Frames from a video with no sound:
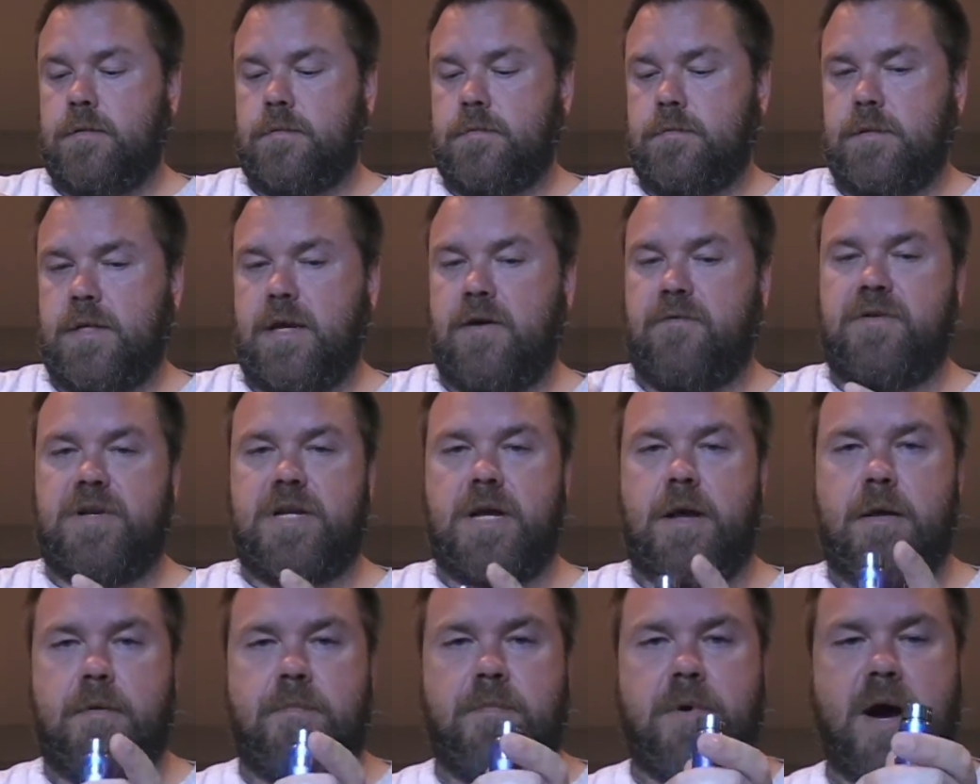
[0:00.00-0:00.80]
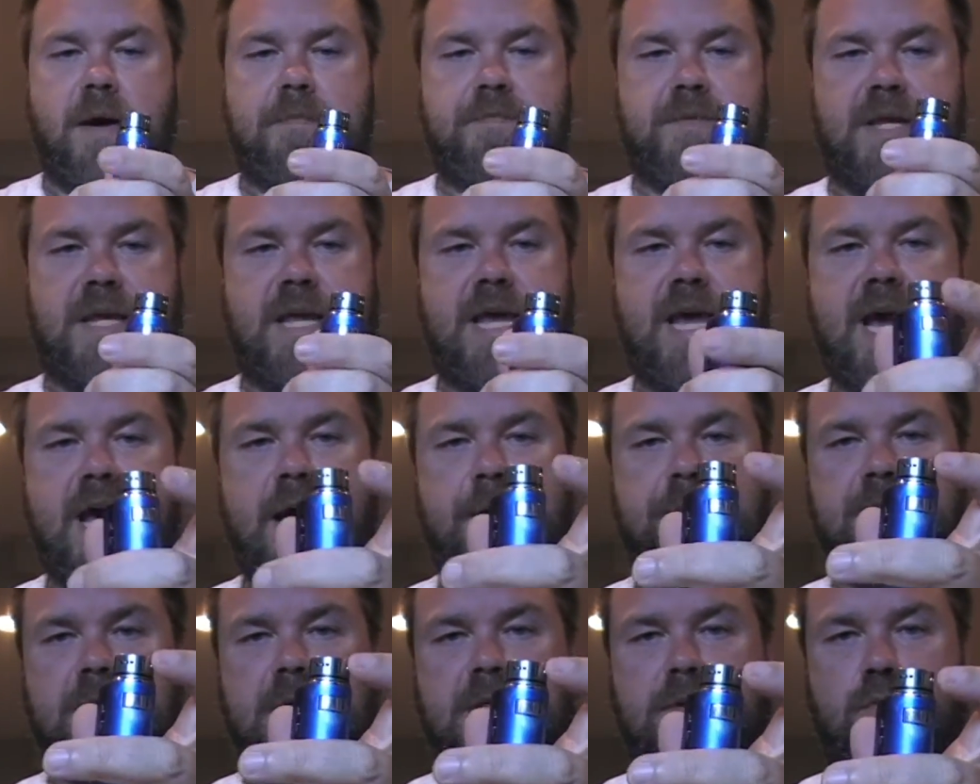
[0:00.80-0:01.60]
Every time you pop the
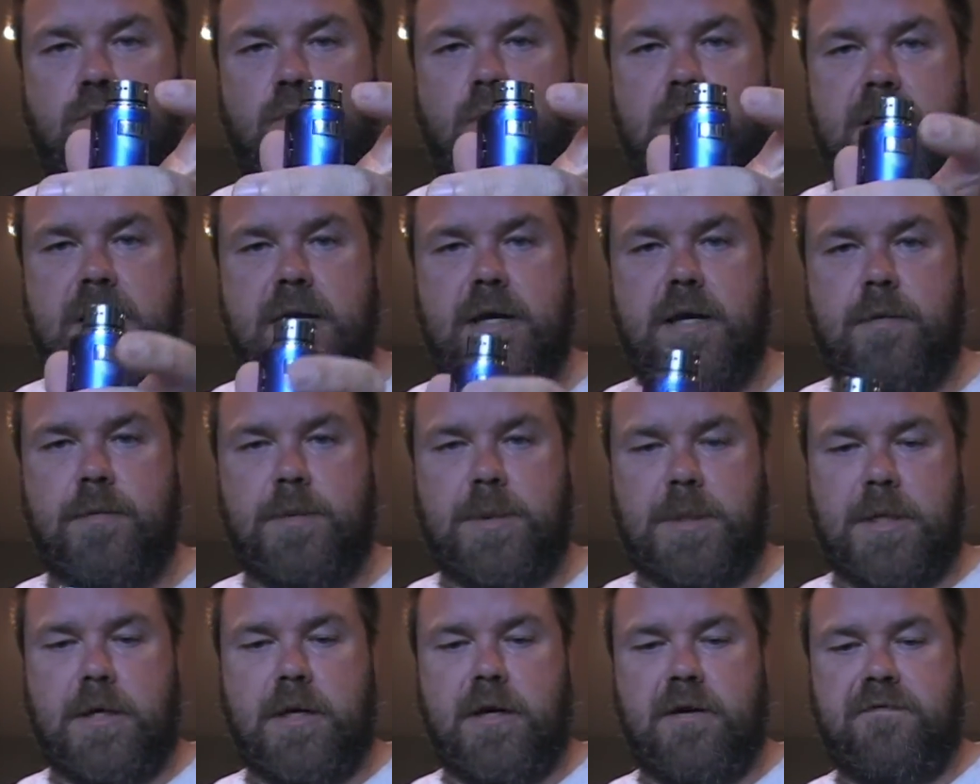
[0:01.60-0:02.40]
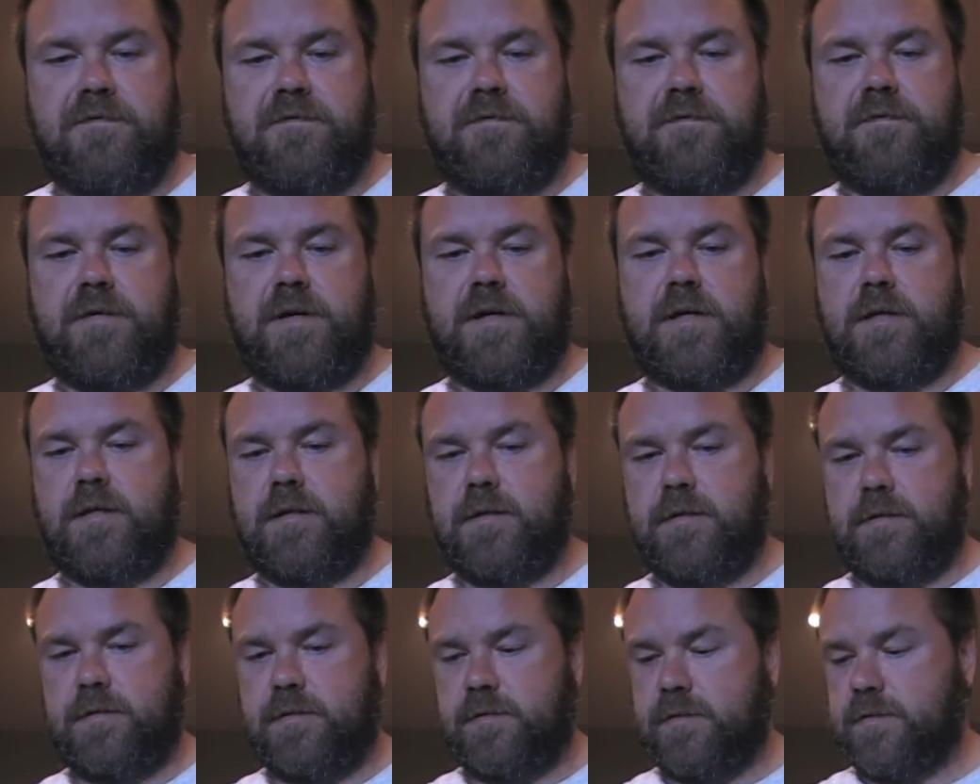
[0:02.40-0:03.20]
cap, this ring comes off.
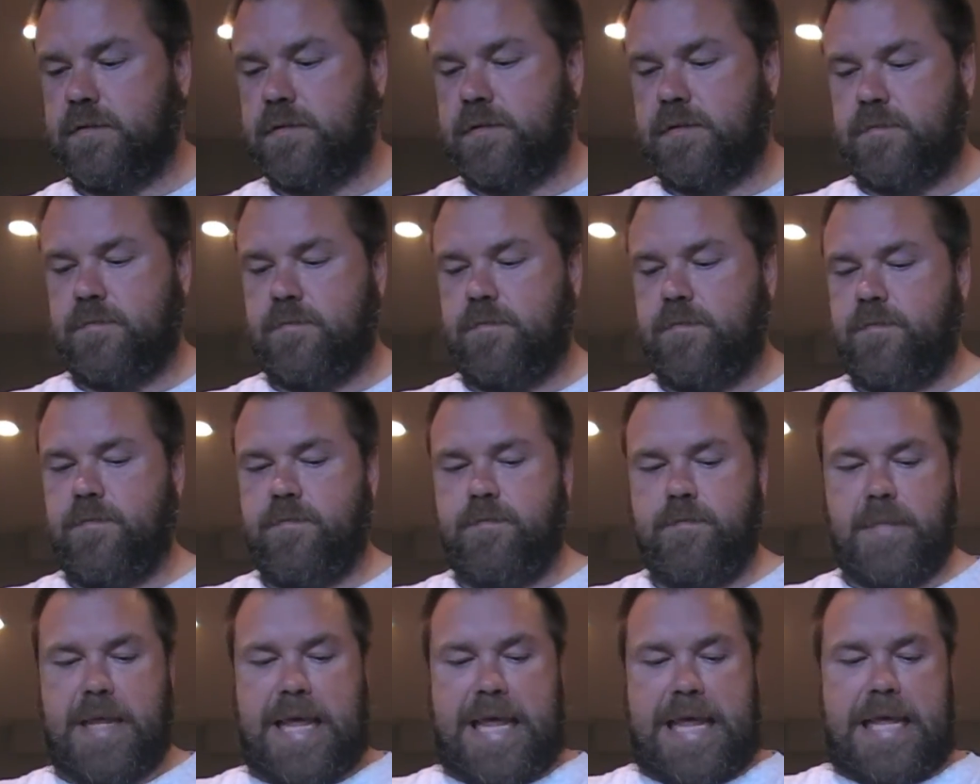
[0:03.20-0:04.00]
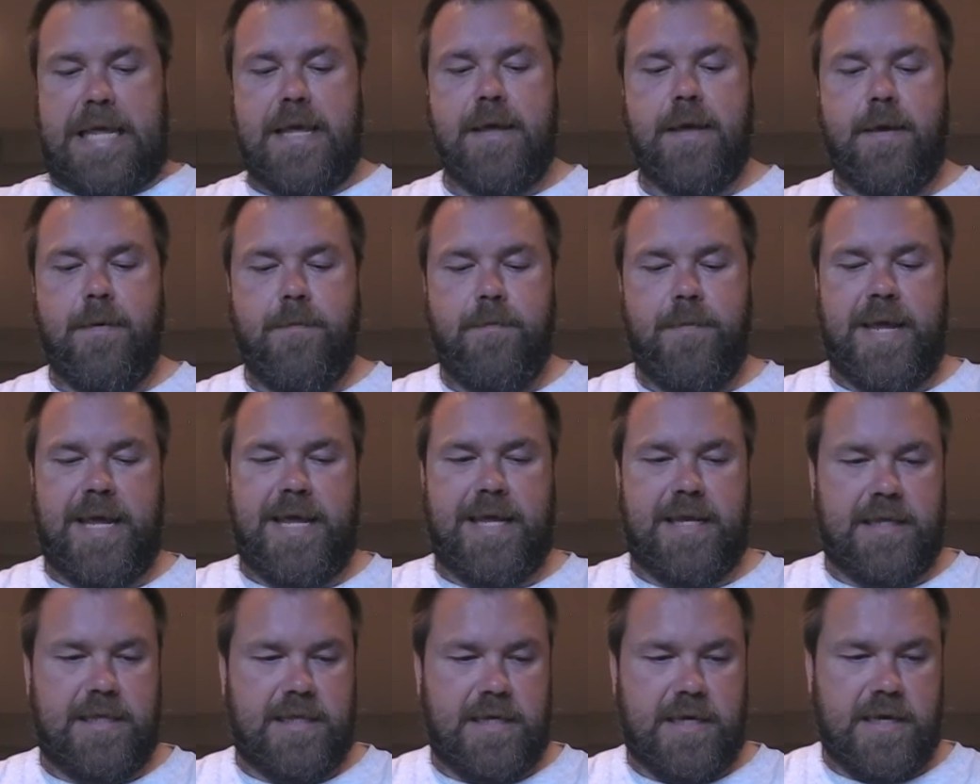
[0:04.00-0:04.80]
Fucking
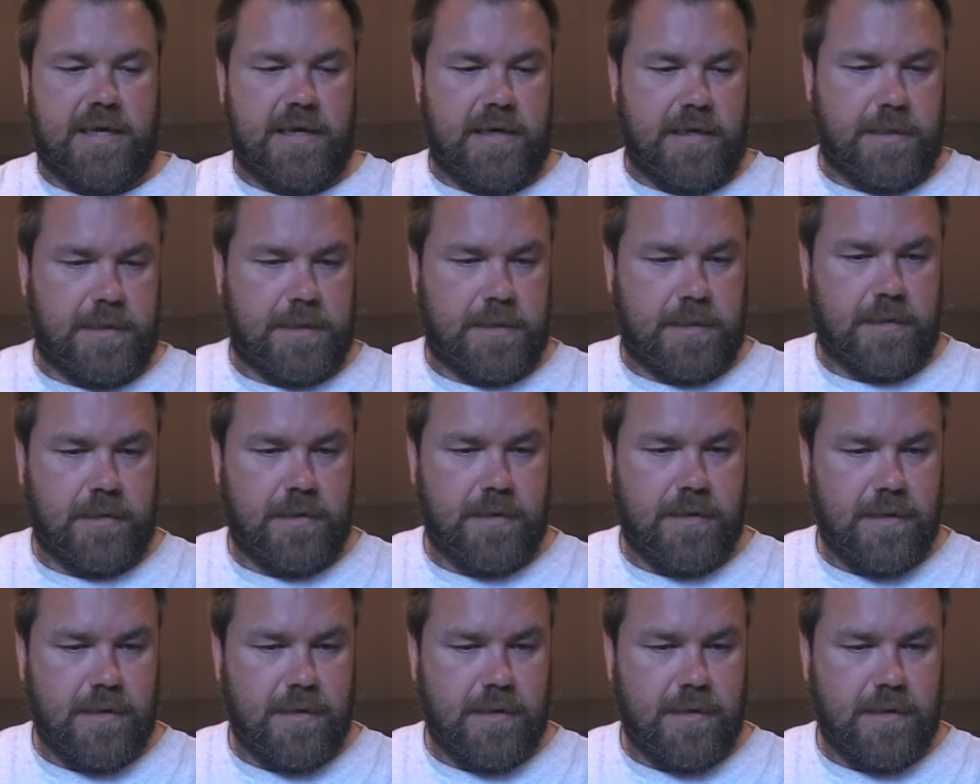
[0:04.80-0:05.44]
pain in the ass.